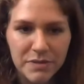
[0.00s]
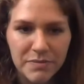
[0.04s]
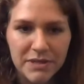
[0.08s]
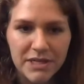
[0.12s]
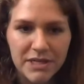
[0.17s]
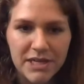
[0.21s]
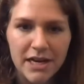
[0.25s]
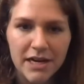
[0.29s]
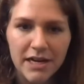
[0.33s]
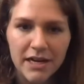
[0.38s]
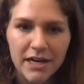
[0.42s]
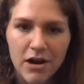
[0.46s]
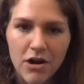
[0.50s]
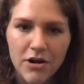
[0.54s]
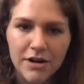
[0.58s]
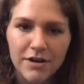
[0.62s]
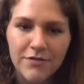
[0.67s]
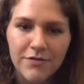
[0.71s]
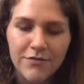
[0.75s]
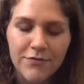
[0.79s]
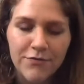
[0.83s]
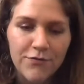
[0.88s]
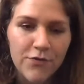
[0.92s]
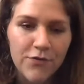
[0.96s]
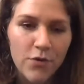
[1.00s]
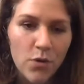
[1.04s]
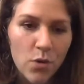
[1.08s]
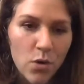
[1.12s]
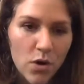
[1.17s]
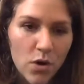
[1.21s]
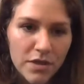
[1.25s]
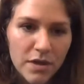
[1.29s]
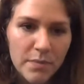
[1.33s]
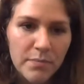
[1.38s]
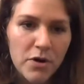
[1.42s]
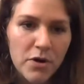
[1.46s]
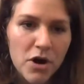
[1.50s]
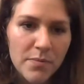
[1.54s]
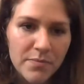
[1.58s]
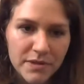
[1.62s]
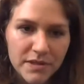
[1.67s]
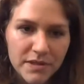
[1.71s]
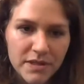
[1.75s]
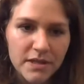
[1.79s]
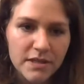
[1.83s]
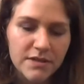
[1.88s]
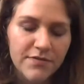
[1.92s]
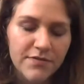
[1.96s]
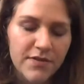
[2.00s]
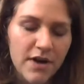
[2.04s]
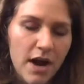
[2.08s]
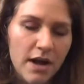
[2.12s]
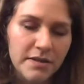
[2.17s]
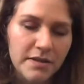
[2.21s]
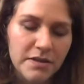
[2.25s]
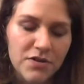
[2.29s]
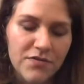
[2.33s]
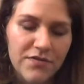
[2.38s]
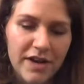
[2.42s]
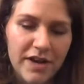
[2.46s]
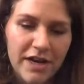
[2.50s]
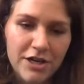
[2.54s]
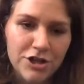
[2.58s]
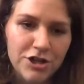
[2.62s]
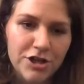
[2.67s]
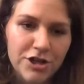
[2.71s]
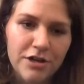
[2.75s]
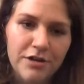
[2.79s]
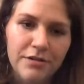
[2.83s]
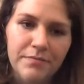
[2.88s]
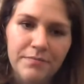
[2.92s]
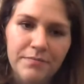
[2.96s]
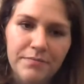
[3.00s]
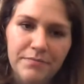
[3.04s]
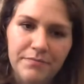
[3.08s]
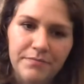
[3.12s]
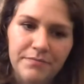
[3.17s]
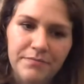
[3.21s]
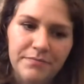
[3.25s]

Botanic Garden for the purposes of conservation?